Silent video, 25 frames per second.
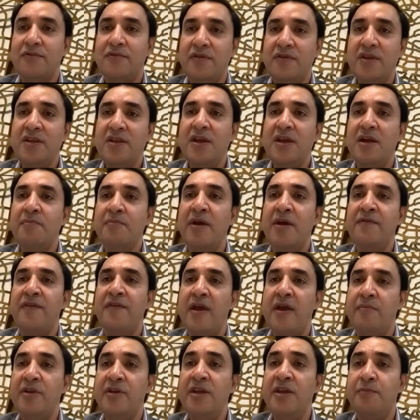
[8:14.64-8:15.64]
see that my
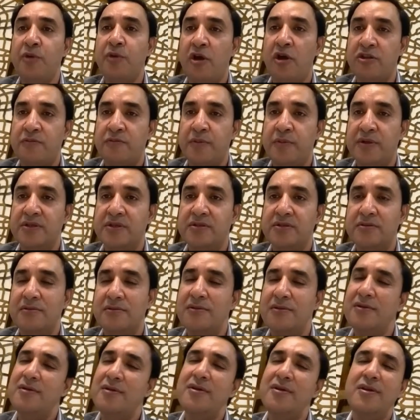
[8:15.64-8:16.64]
family prospers,
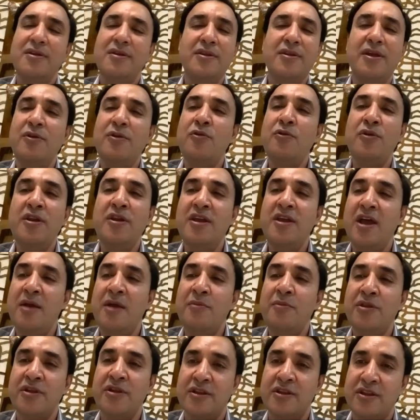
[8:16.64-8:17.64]
then only I
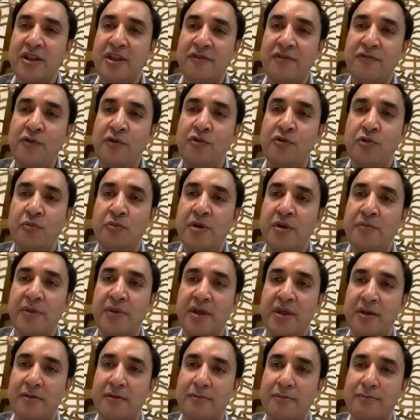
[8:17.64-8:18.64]
am a successful human
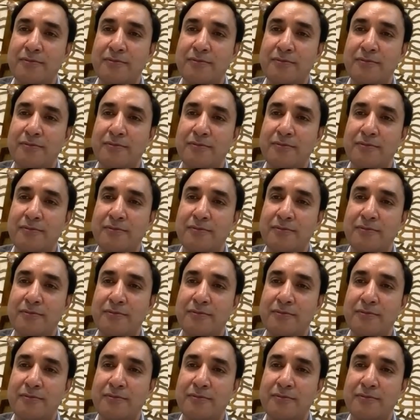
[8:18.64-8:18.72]
being.